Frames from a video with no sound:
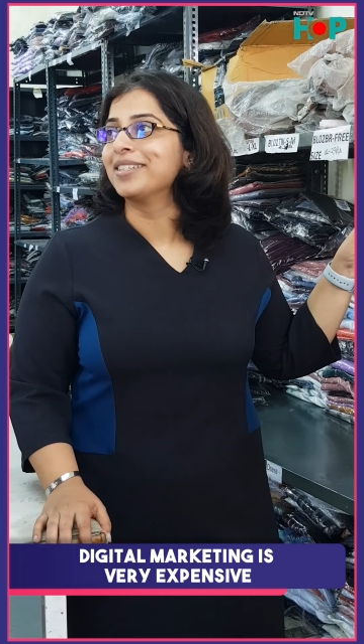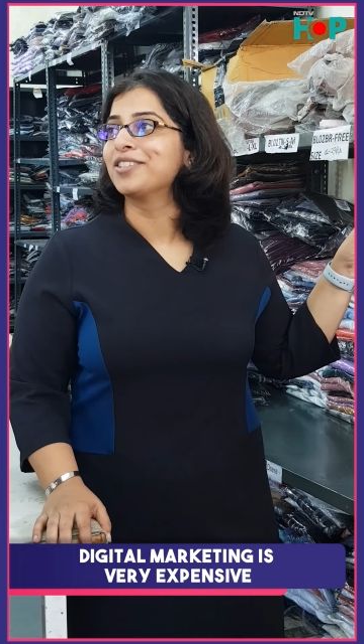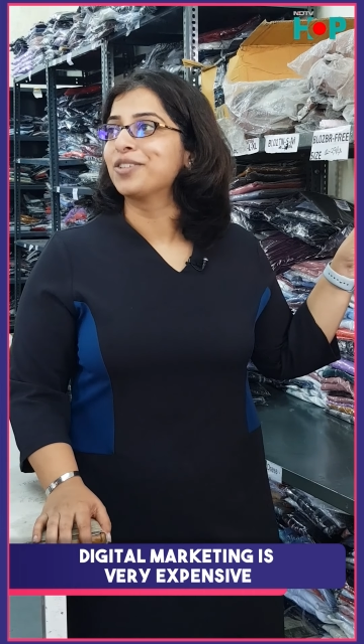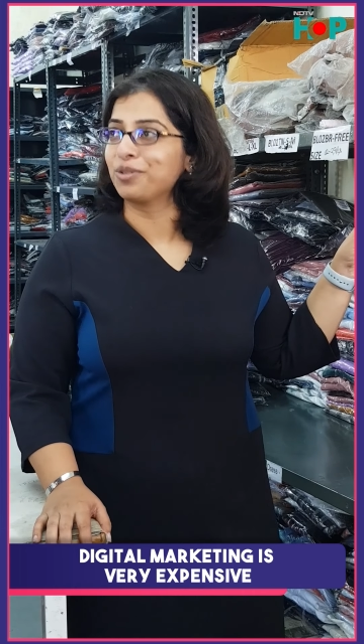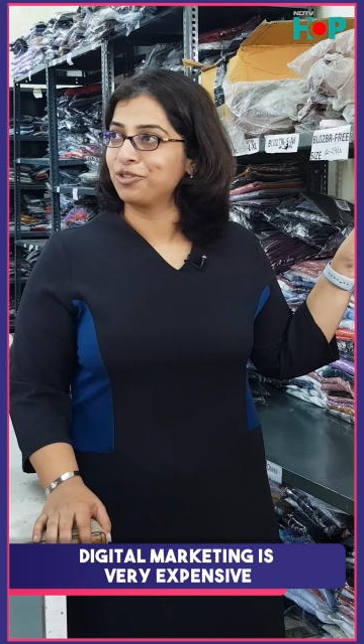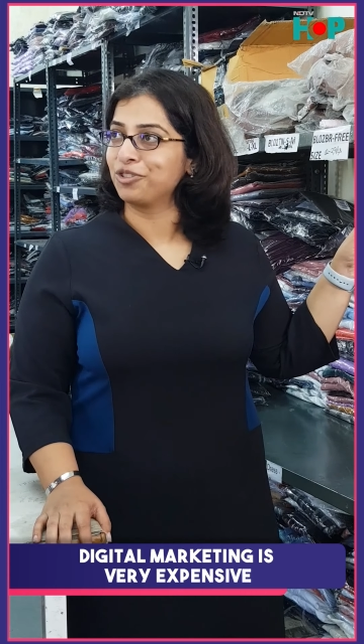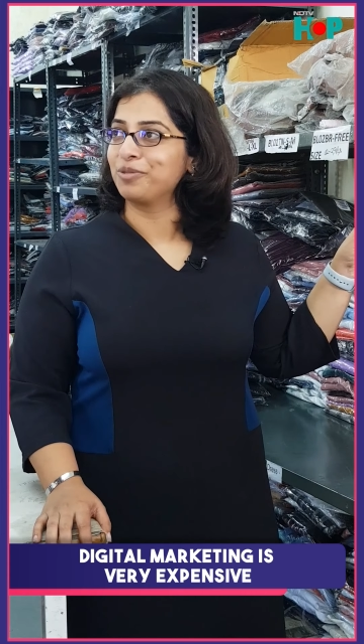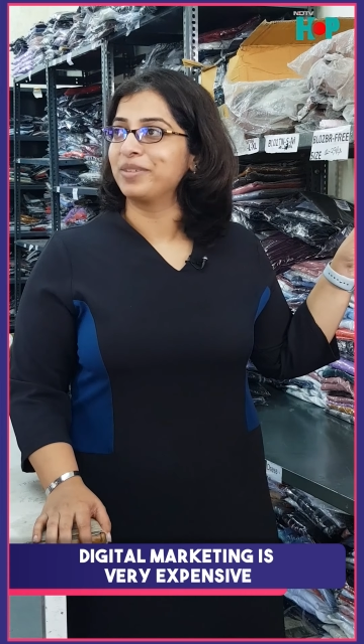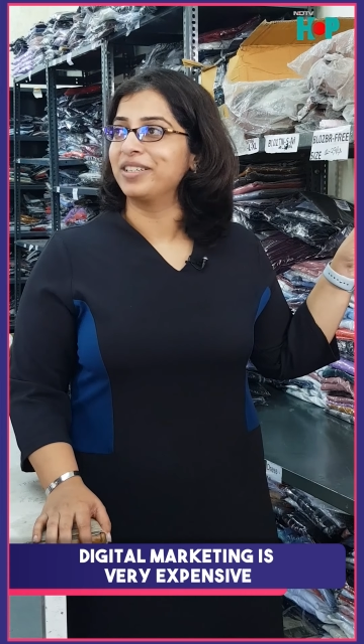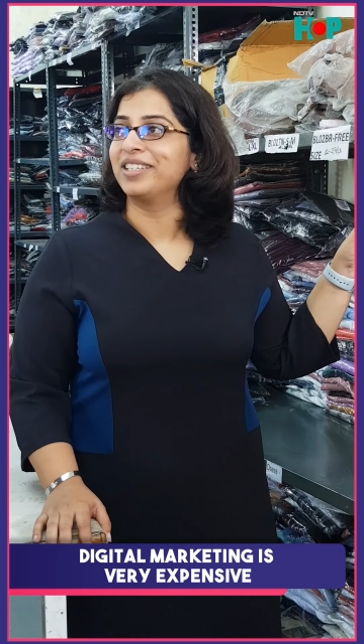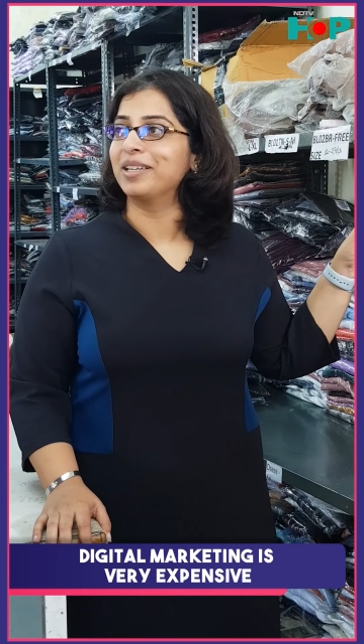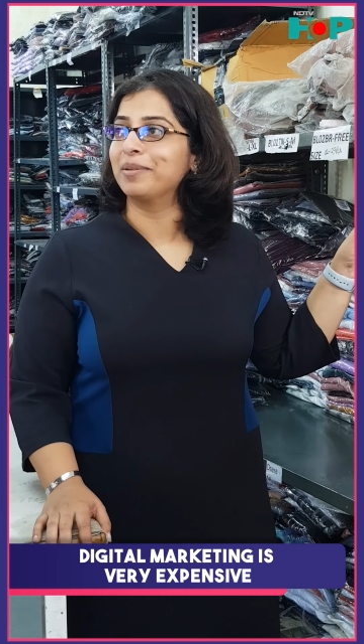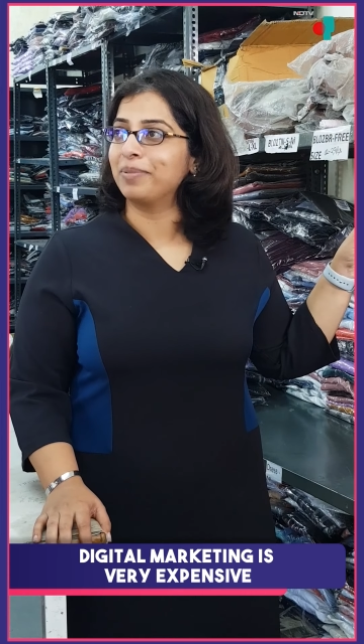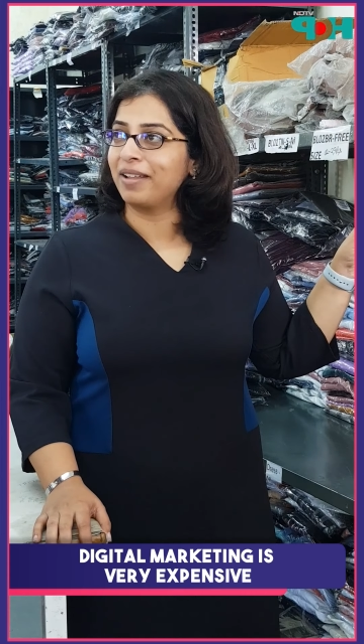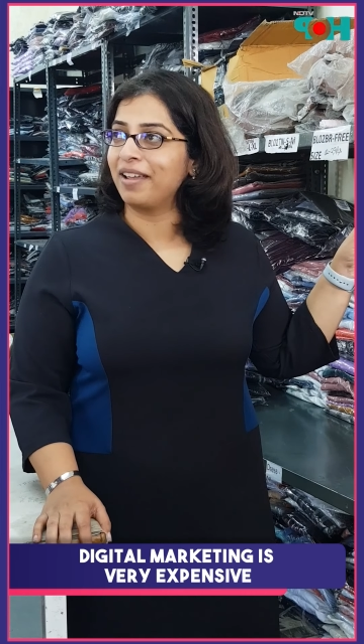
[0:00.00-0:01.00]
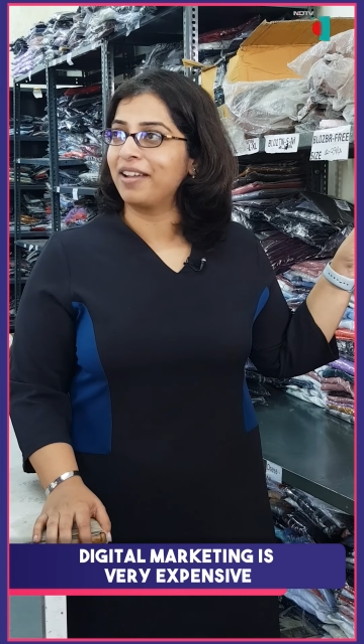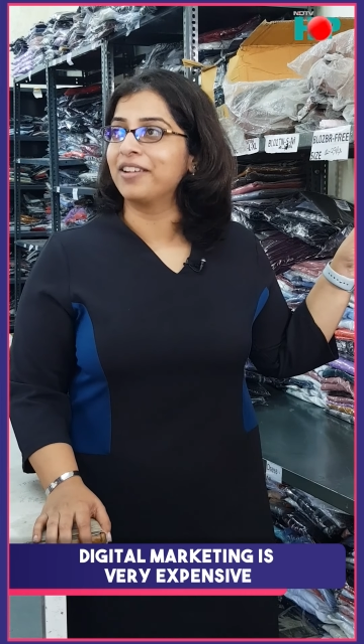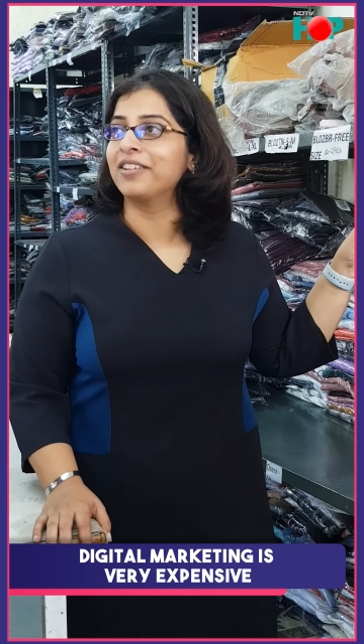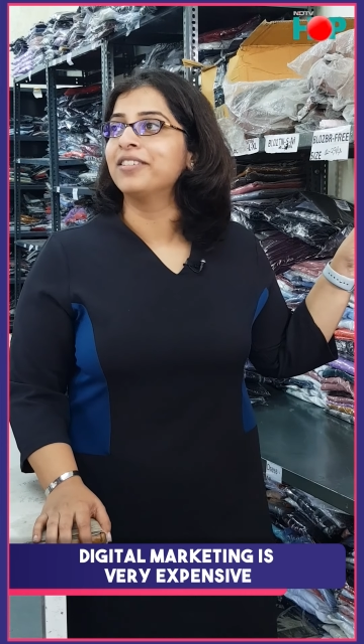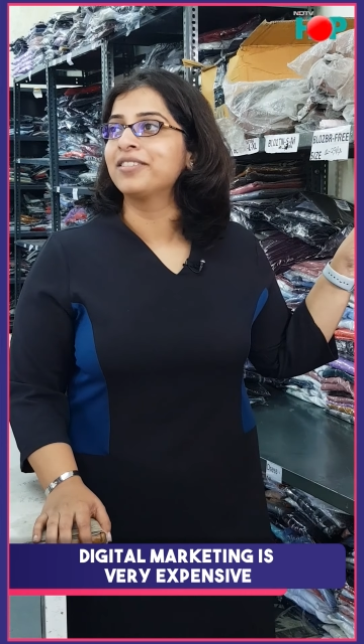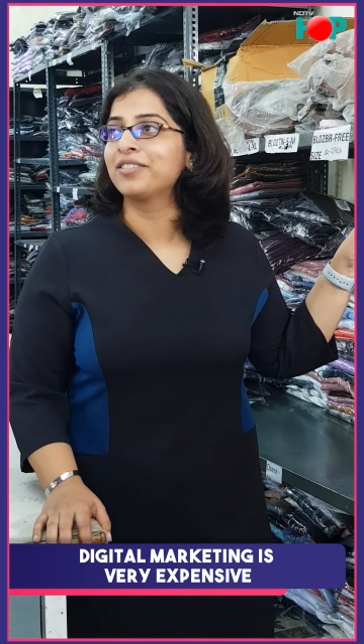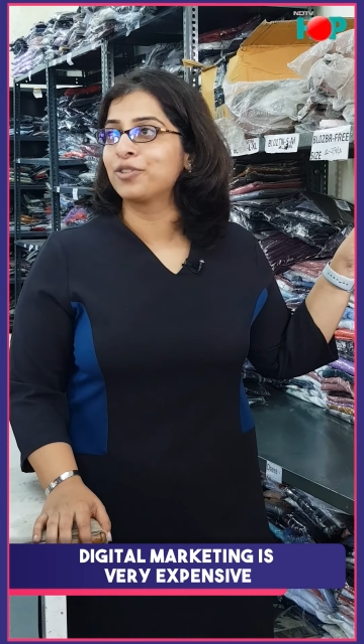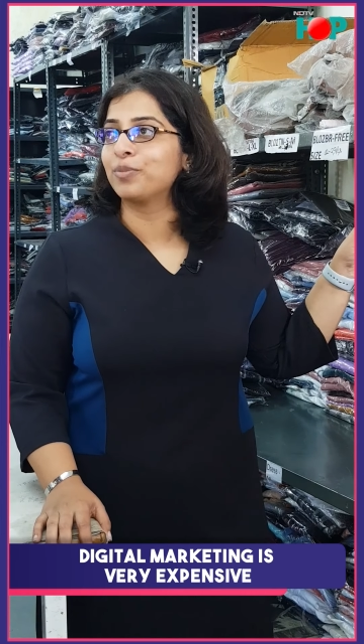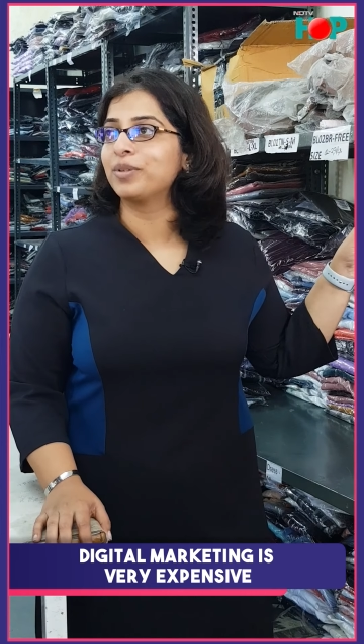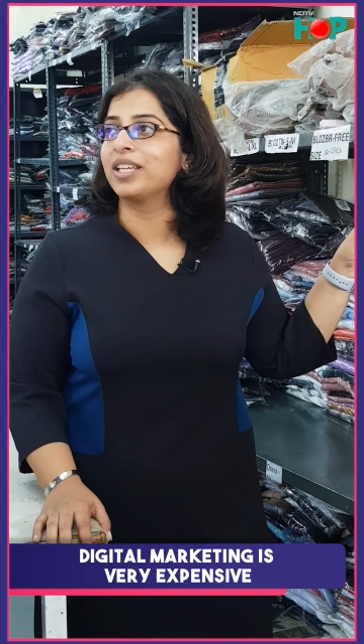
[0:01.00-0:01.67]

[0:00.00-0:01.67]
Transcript: social media players to be